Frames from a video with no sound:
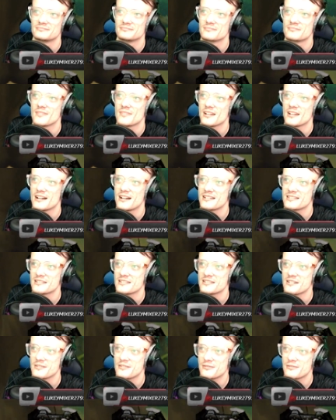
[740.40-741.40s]
Oh, there's
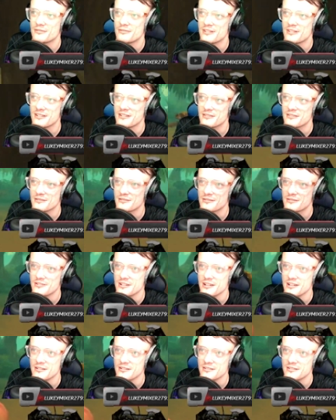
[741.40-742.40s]
another freaking
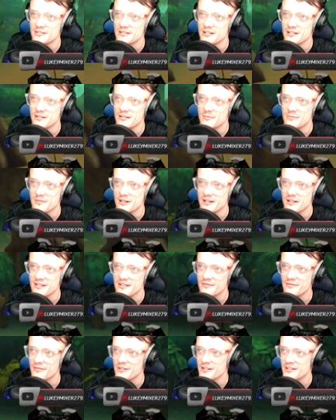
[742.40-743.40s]
toad. Oh my god, and the
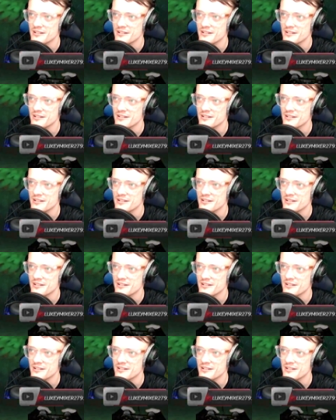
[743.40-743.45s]
fly.